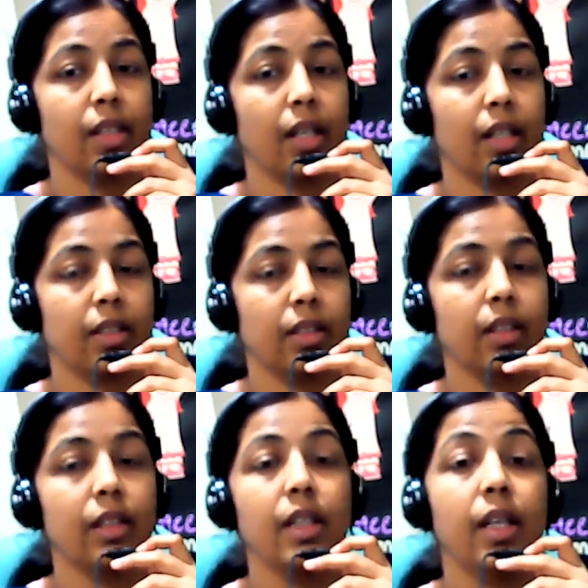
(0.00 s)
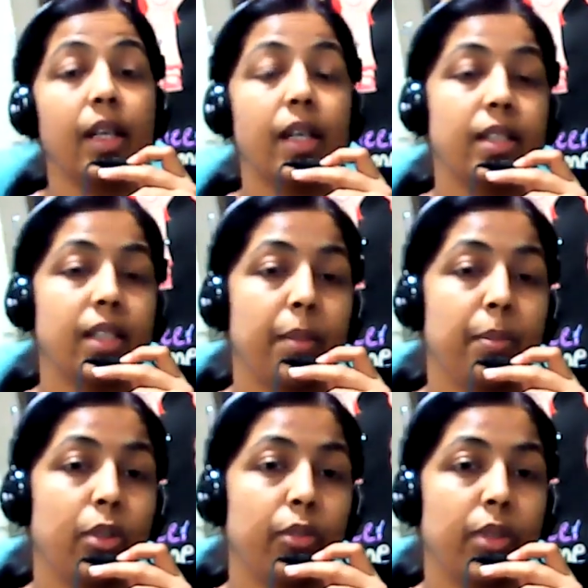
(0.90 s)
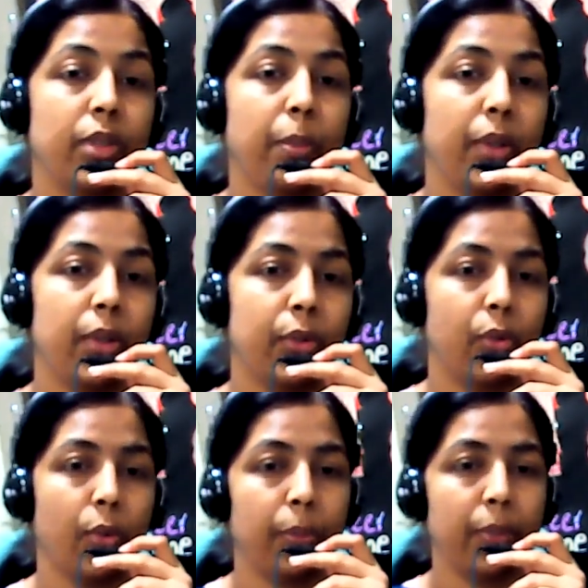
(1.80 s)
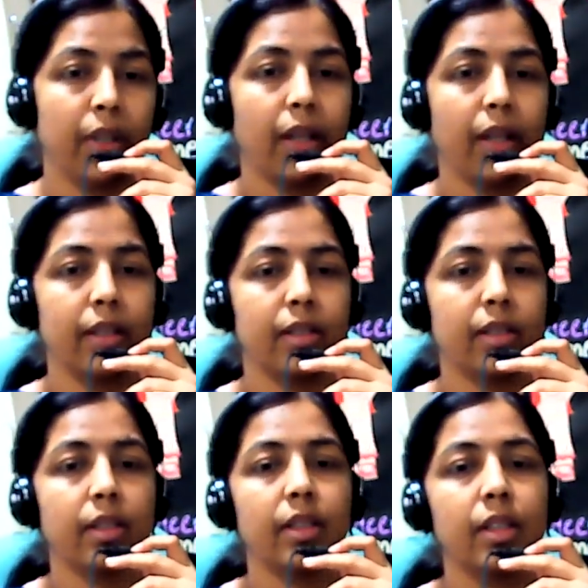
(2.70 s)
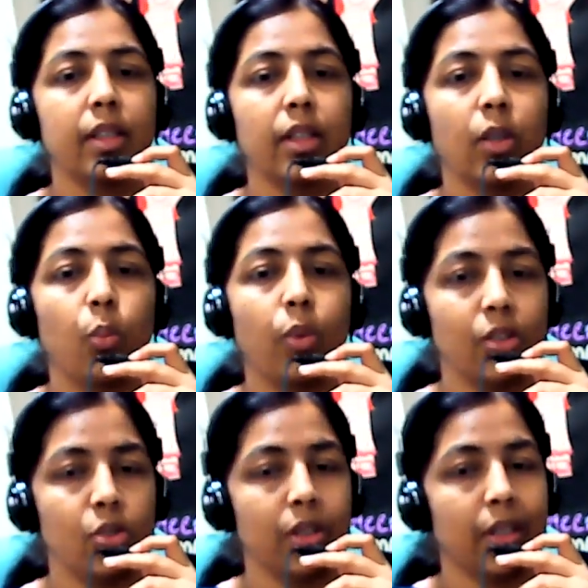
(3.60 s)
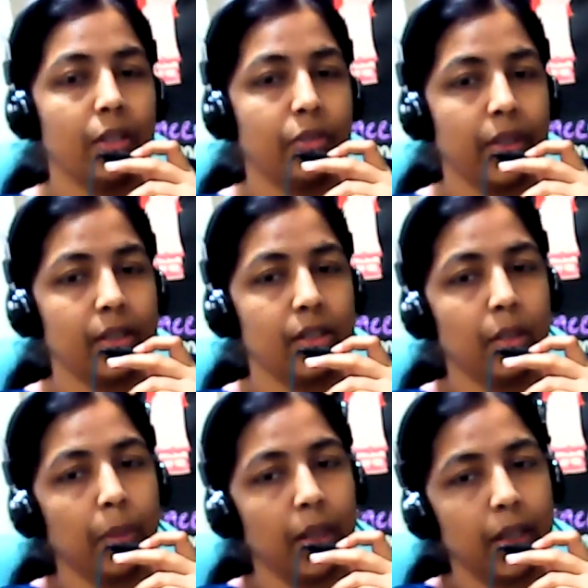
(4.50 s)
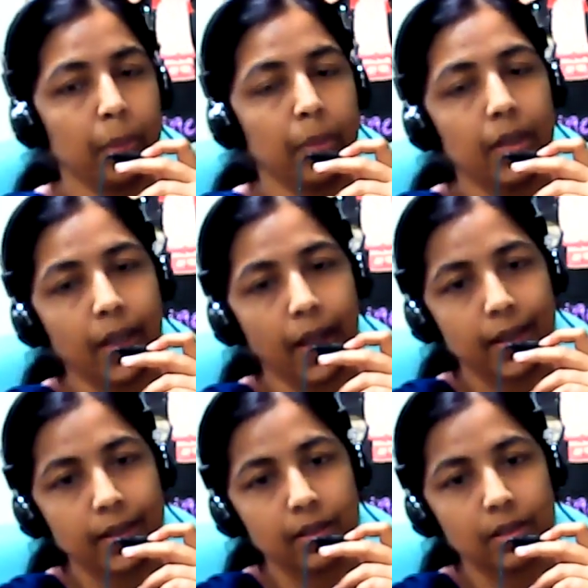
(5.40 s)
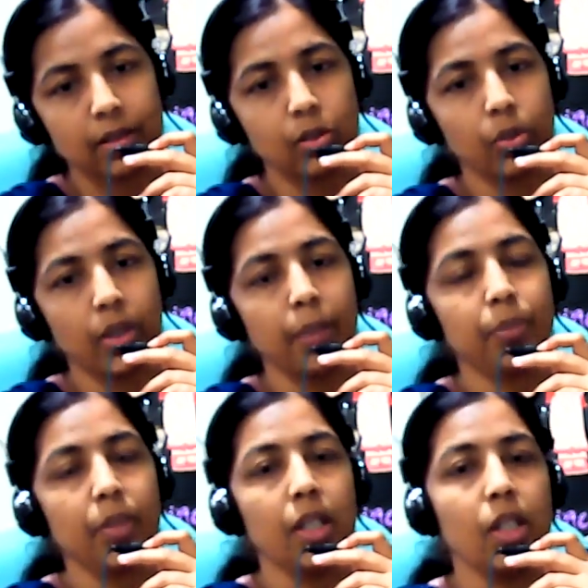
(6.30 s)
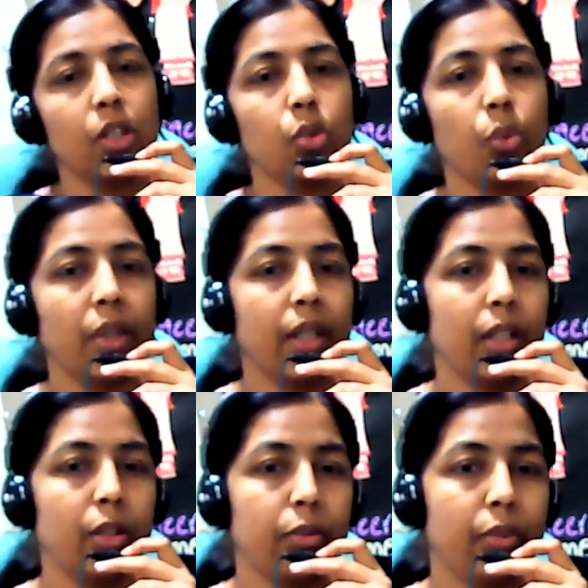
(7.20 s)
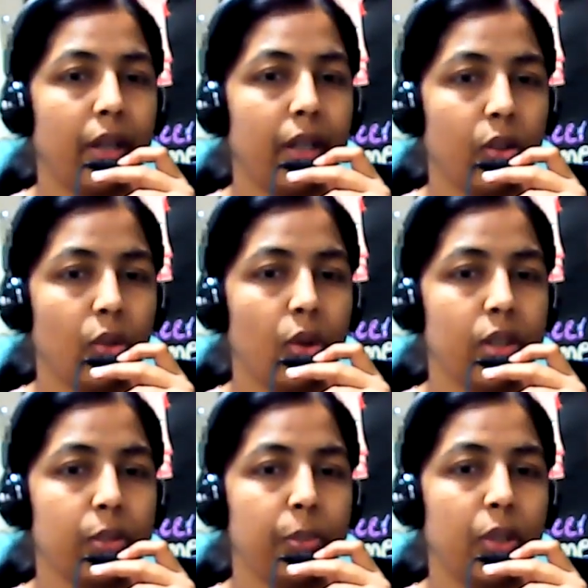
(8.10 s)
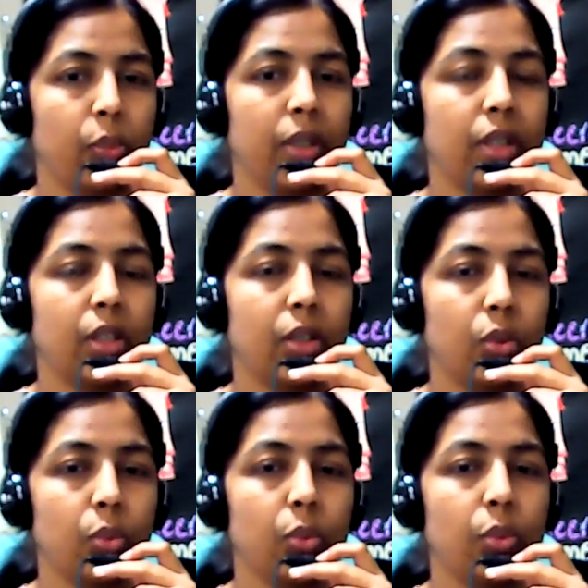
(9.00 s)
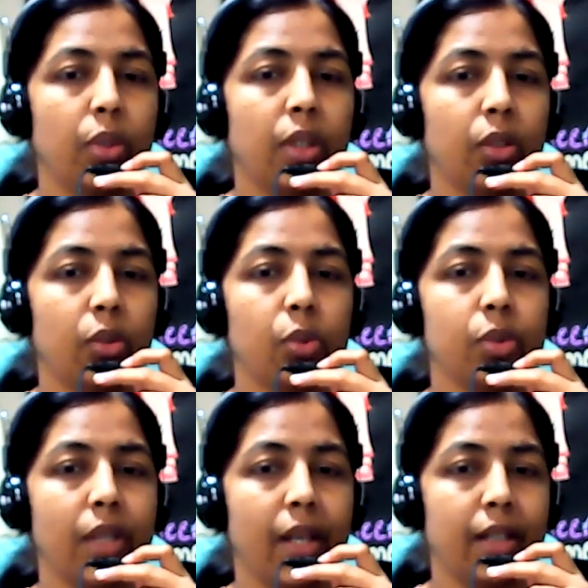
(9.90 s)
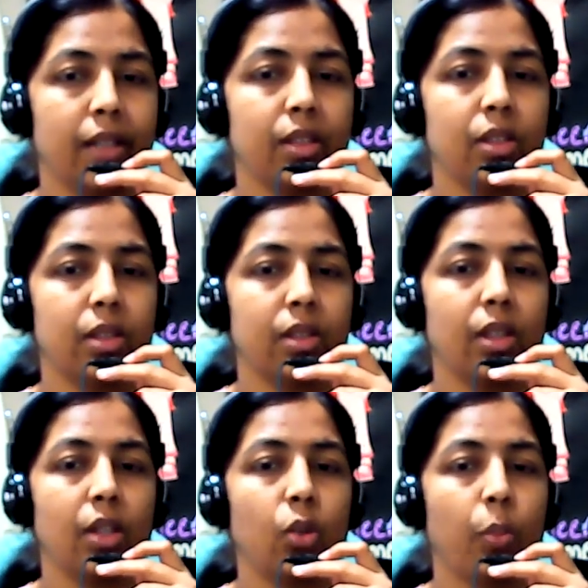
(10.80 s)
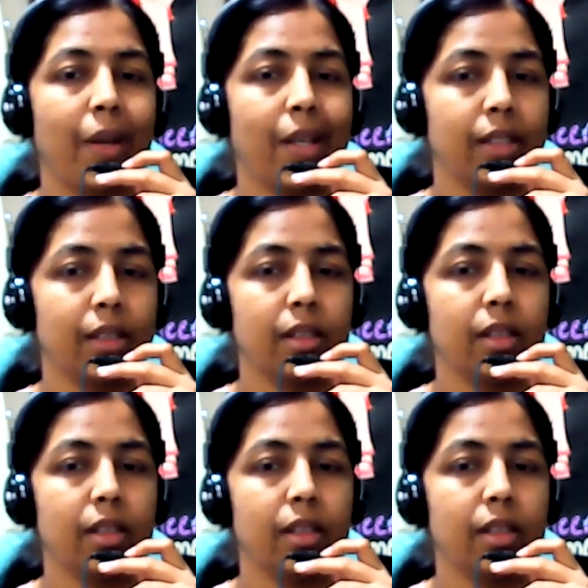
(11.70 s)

are the example of the pleiotropy and one gene affects the multiple characteristics. So here a cross between the two heterozygous yellow mice